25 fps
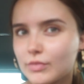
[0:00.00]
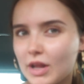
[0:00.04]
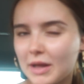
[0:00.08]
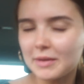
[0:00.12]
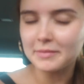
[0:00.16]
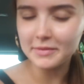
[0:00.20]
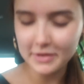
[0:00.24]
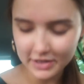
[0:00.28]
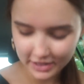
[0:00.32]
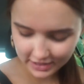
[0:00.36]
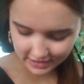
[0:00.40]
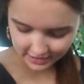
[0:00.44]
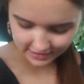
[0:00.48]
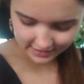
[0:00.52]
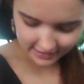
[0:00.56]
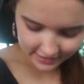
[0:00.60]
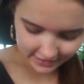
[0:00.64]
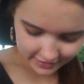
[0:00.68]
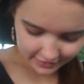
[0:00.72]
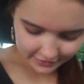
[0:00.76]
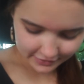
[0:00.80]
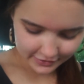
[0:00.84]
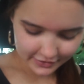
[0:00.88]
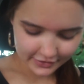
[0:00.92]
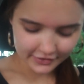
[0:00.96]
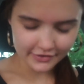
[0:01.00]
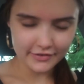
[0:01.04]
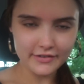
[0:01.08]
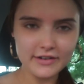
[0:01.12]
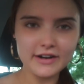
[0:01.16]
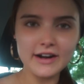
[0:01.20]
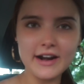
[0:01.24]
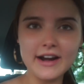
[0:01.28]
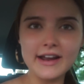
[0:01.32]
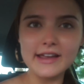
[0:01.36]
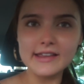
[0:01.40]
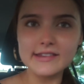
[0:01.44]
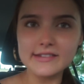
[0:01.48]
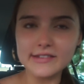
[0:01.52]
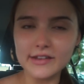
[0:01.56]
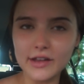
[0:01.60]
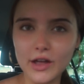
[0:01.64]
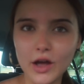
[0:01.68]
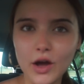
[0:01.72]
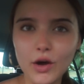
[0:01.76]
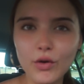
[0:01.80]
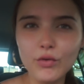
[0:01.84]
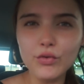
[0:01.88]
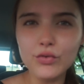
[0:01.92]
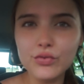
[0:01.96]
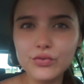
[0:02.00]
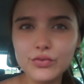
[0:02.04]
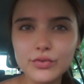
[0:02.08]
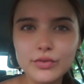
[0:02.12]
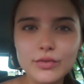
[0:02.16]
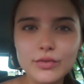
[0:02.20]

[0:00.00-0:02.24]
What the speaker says: I'm good at the old crazy golf.